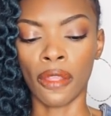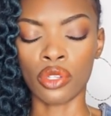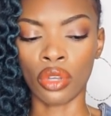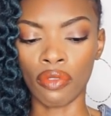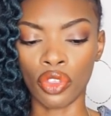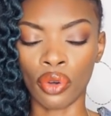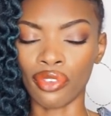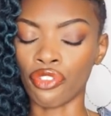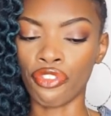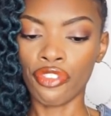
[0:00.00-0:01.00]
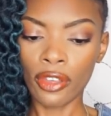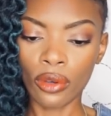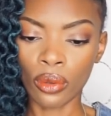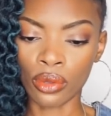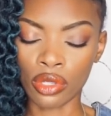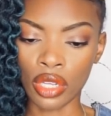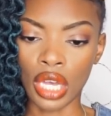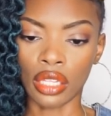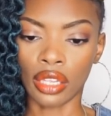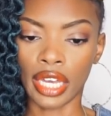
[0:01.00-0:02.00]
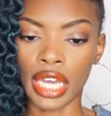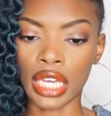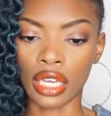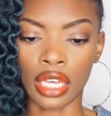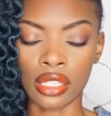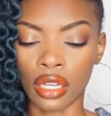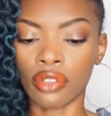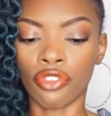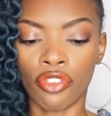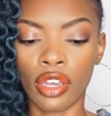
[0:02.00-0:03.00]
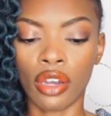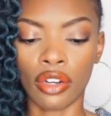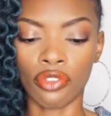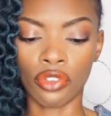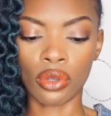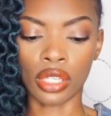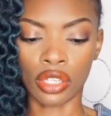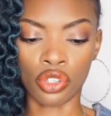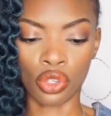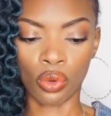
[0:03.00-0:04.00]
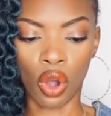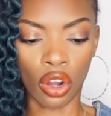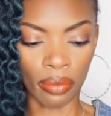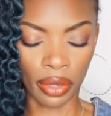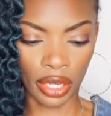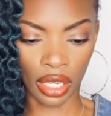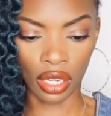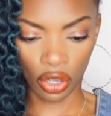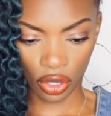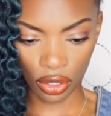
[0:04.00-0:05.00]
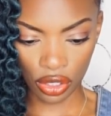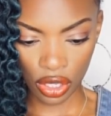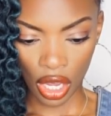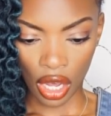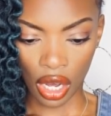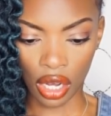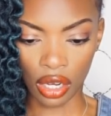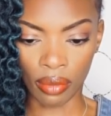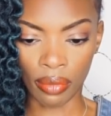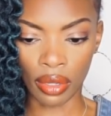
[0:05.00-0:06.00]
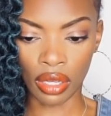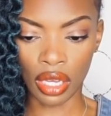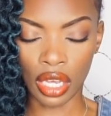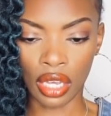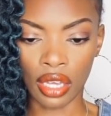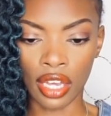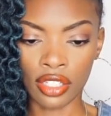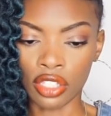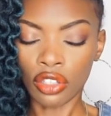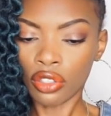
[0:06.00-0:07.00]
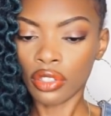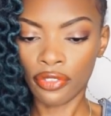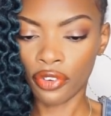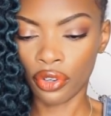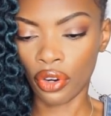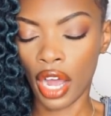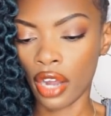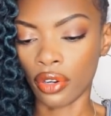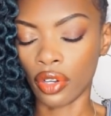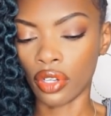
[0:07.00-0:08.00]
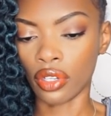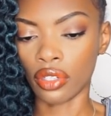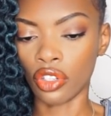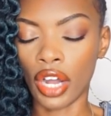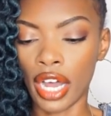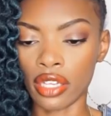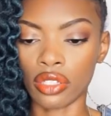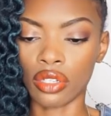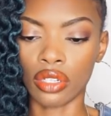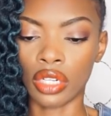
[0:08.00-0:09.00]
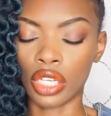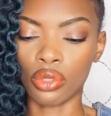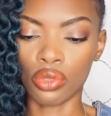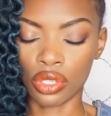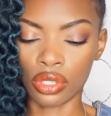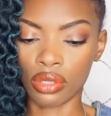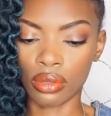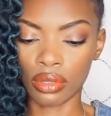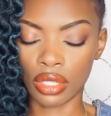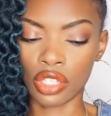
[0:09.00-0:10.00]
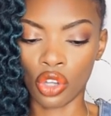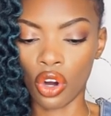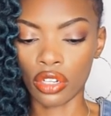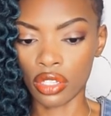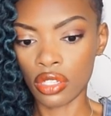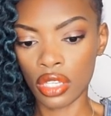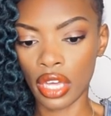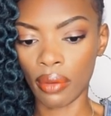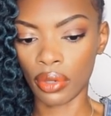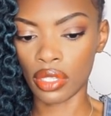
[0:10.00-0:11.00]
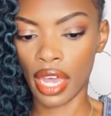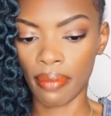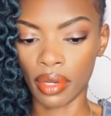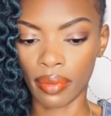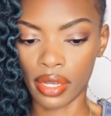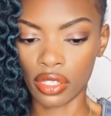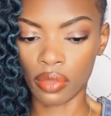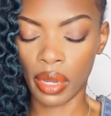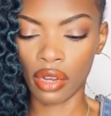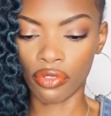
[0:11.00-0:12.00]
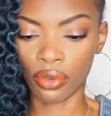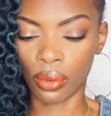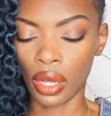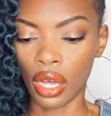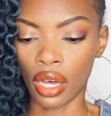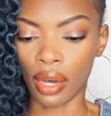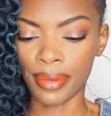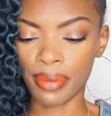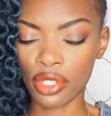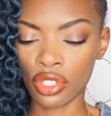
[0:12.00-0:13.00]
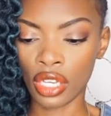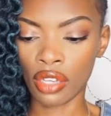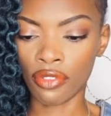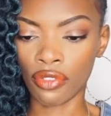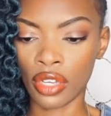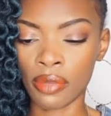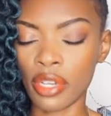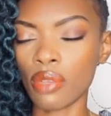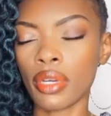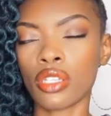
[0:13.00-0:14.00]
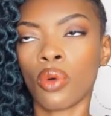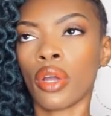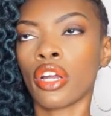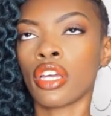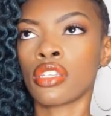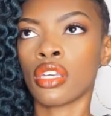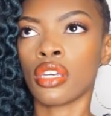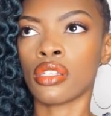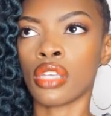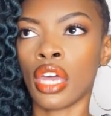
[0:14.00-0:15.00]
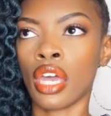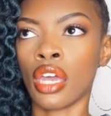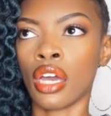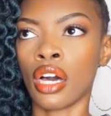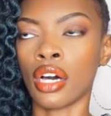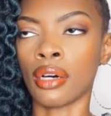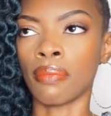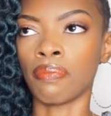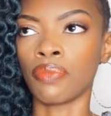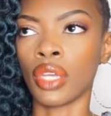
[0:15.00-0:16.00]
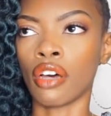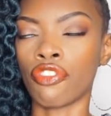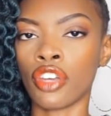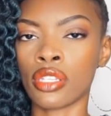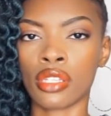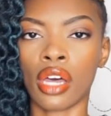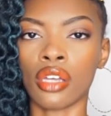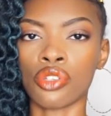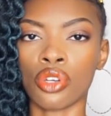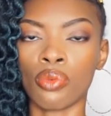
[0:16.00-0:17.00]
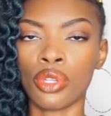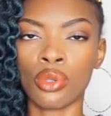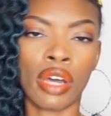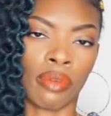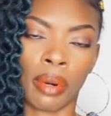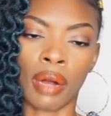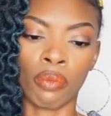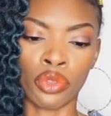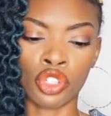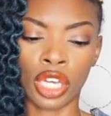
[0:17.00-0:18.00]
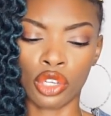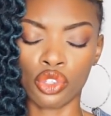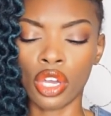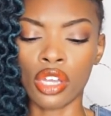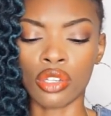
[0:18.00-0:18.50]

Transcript: So even though it feels like it's unfair and it feels like it's so heartbreaking and it hurts, it's literally for your higher good, your highest good, and you just, it's hard to see that when it's happening because it's painful. Especially because Aquarius is a fixed sign, so we do have a problem with change.